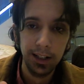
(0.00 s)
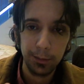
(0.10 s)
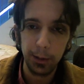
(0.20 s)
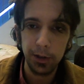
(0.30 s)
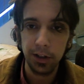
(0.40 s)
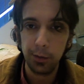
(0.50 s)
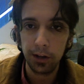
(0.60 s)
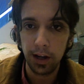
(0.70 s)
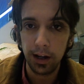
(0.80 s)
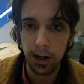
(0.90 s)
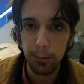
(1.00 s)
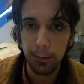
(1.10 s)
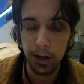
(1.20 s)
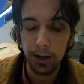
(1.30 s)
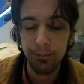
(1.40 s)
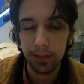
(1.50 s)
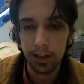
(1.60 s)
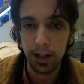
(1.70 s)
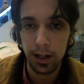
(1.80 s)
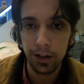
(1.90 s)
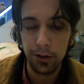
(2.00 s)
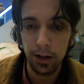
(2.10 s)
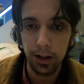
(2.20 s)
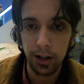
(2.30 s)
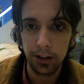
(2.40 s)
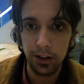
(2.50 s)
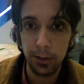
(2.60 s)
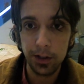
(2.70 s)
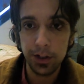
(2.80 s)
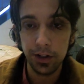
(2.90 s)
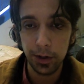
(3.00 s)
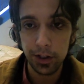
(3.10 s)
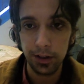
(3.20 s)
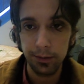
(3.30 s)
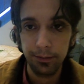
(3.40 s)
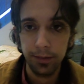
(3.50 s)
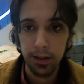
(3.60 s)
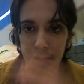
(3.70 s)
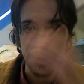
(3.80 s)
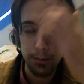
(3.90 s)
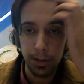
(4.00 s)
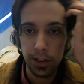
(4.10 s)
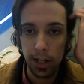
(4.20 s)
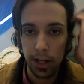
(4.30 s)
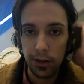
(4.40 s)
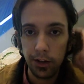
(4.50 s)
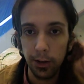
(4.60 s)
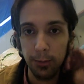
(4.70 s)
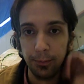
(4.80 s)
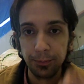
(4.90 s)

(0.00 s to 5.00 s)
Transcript: Probably shouldn't have brought that up, but I just felt like since I mentioned you, I should mention that too.